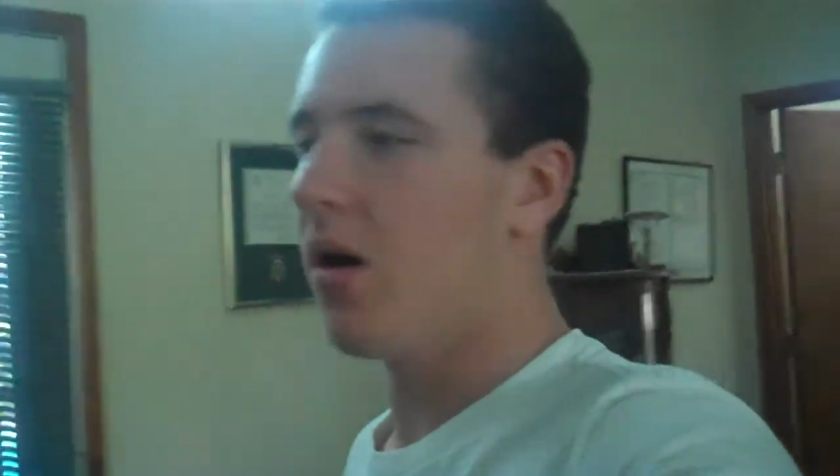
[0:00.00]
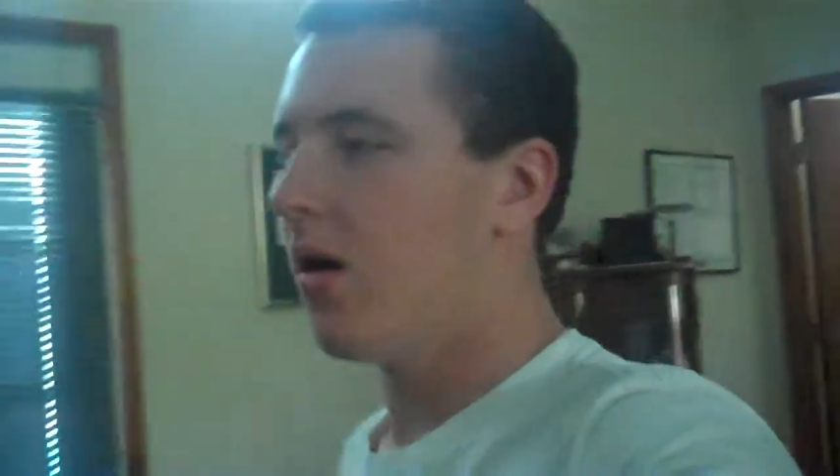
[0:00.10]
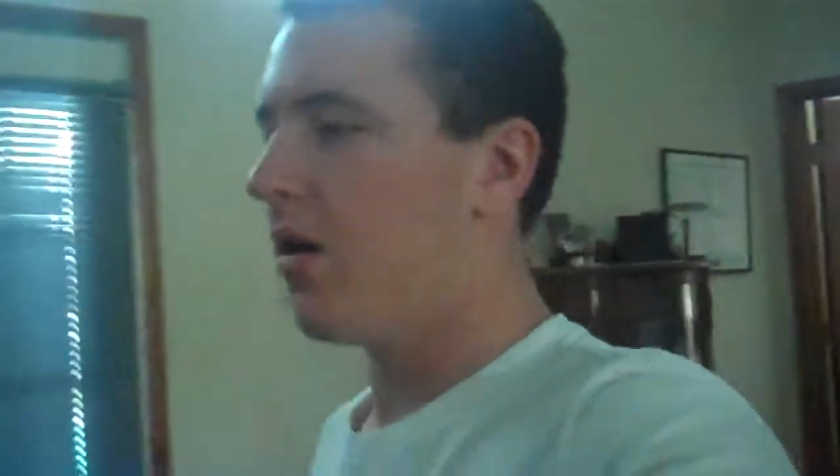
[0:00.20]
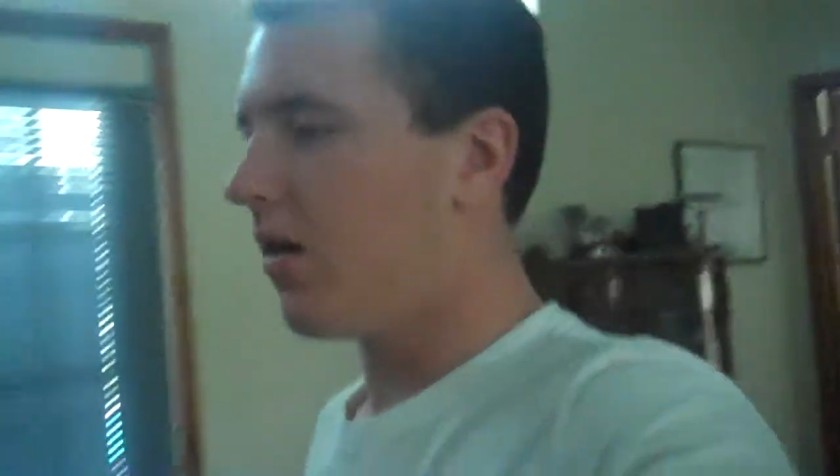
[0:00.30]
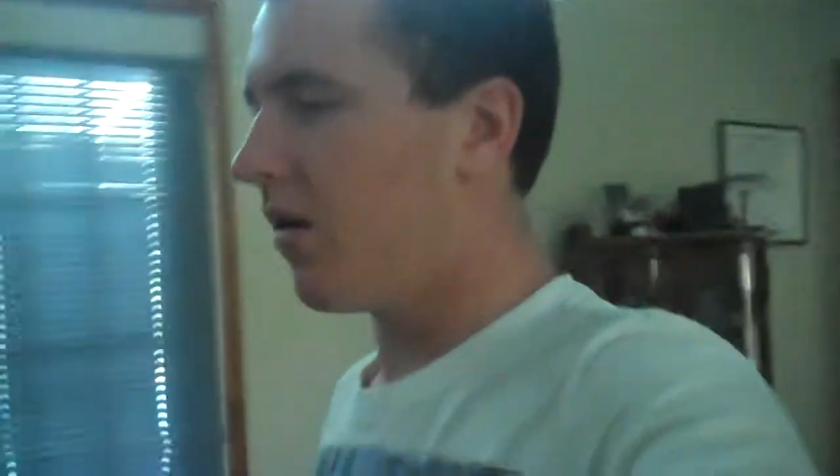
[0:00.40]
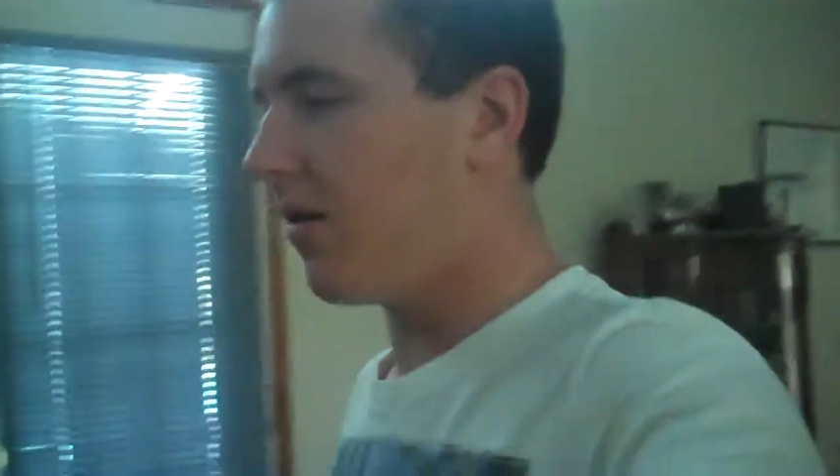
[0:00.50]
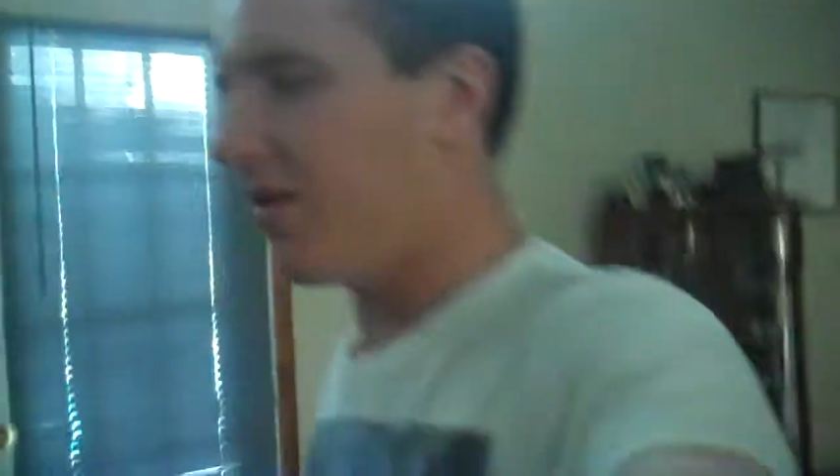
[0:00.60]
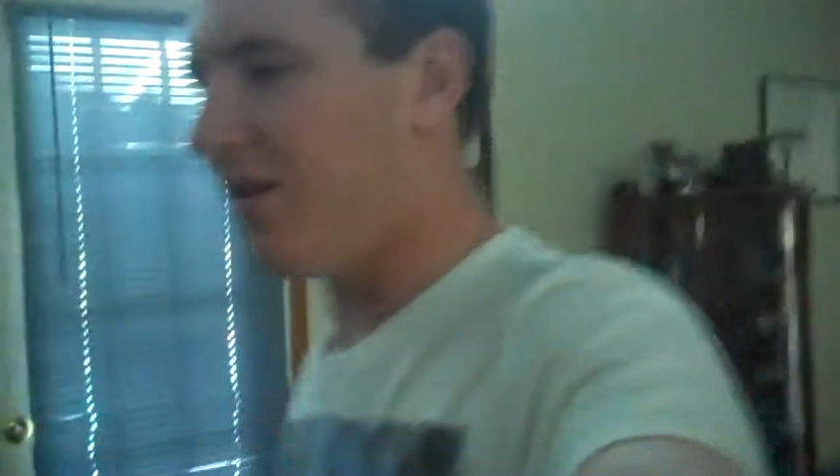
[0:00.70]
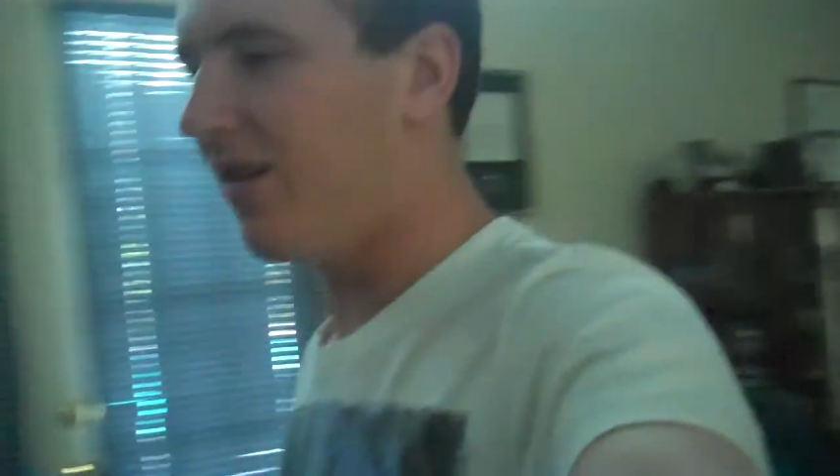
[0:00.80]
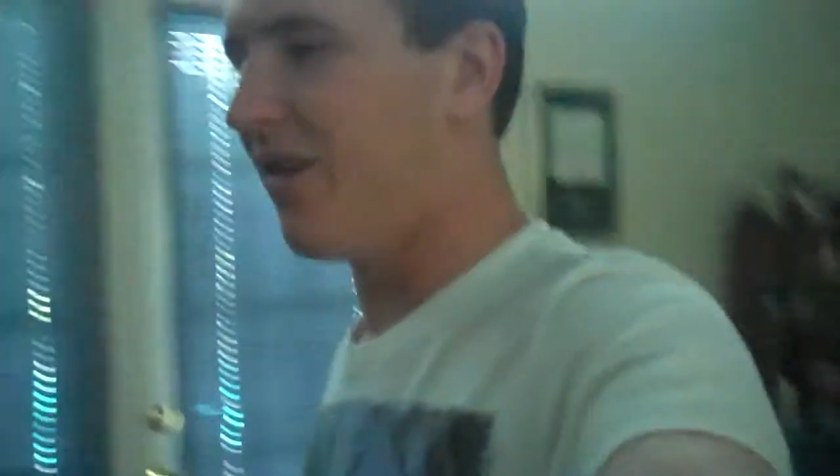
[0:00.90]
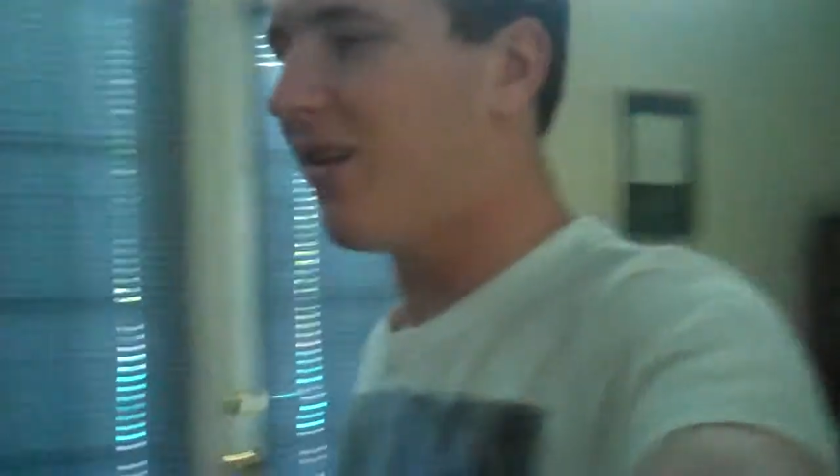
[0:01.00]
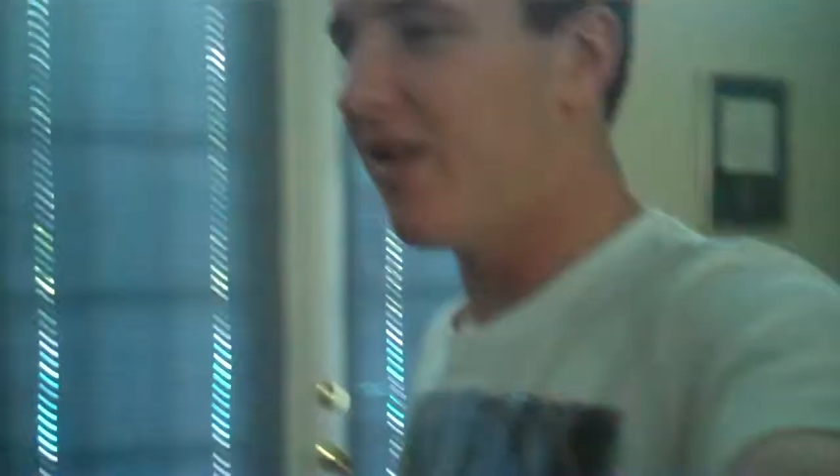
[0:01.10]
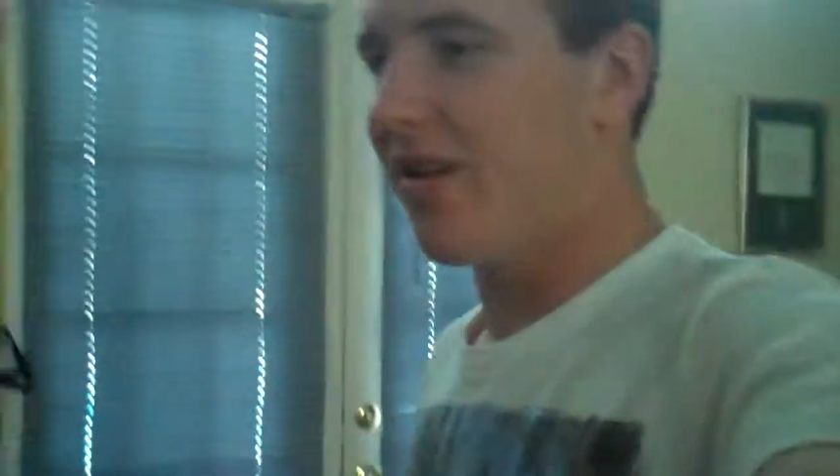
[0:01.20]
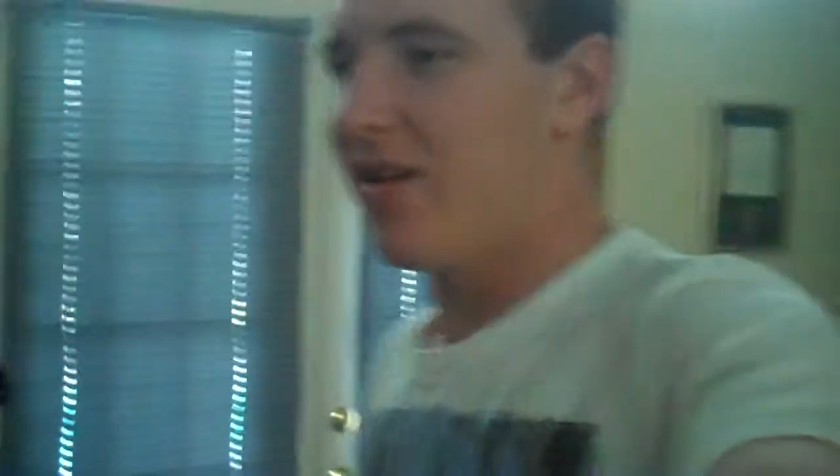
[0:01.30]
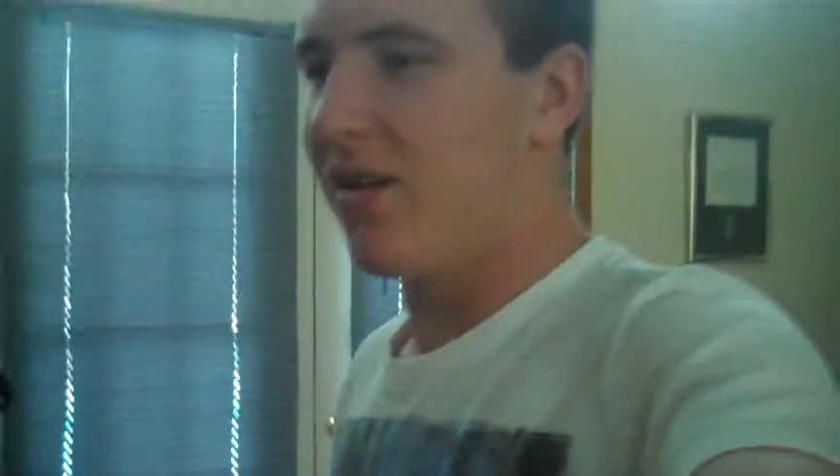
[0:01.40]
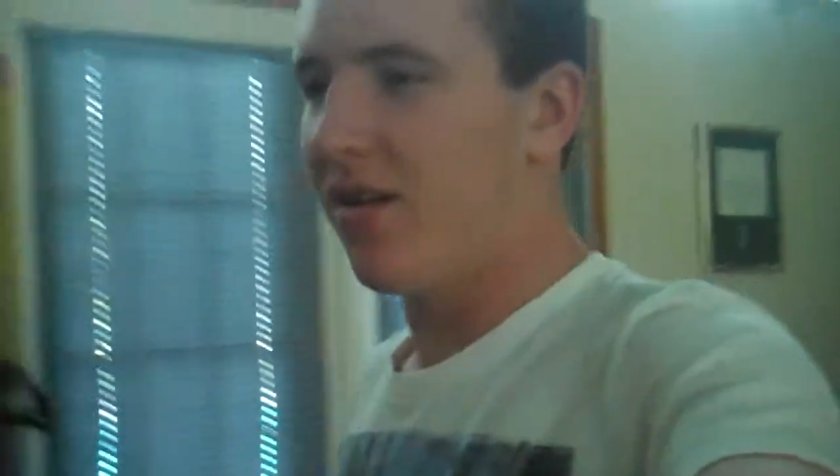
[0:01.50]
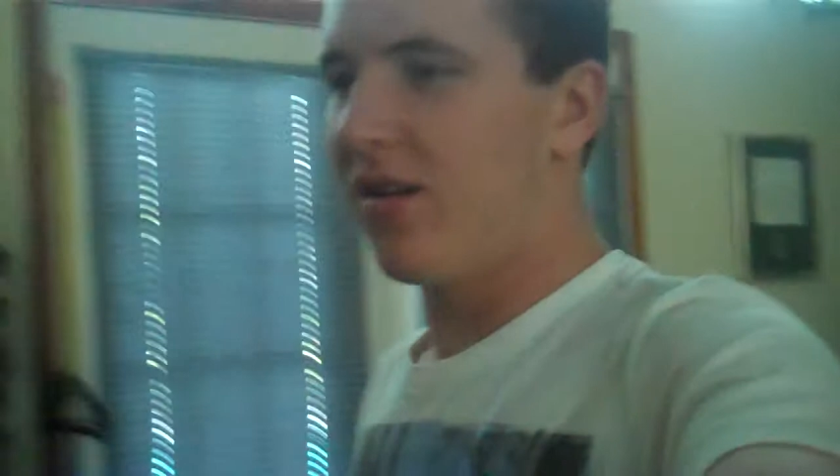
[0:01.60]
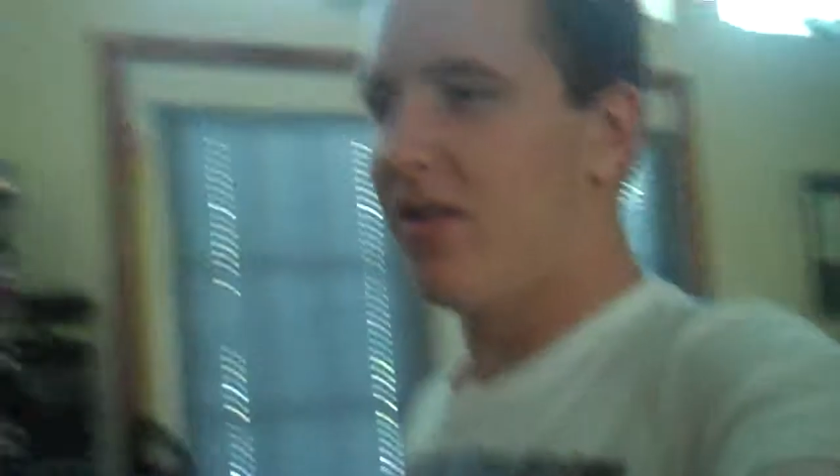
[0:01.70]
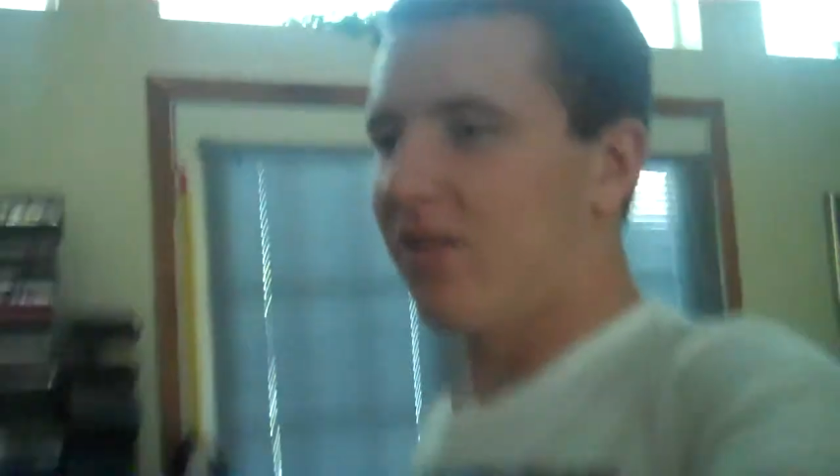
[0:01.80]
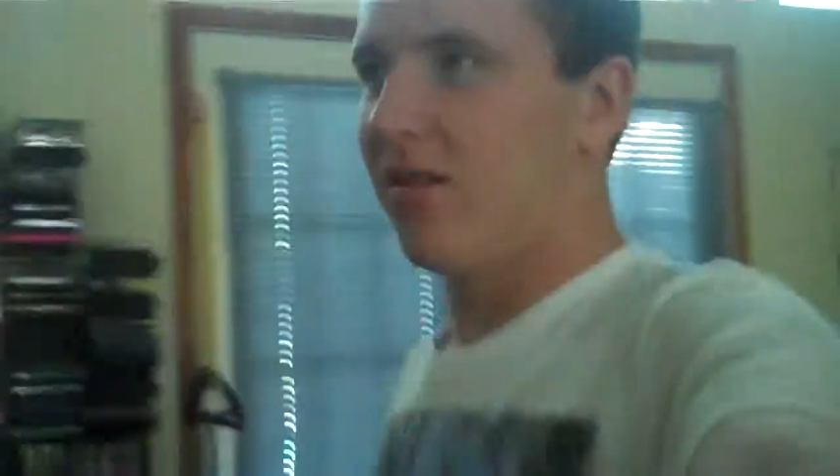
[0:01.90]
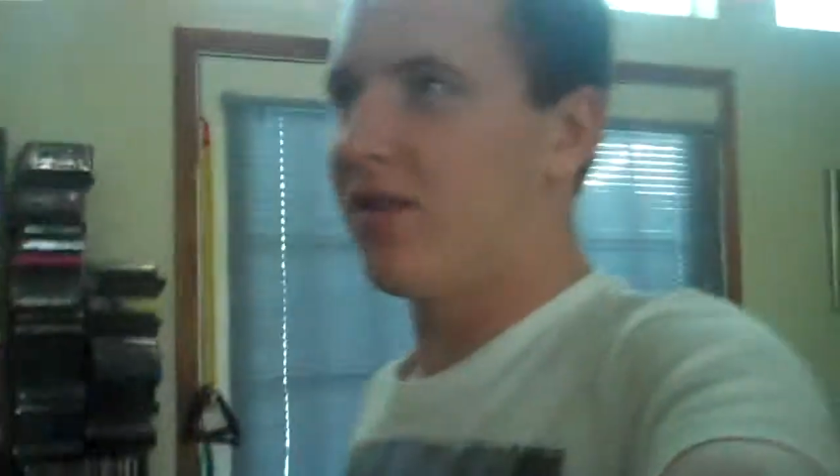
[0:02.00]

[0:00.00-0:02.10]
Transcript: I love you, Haley.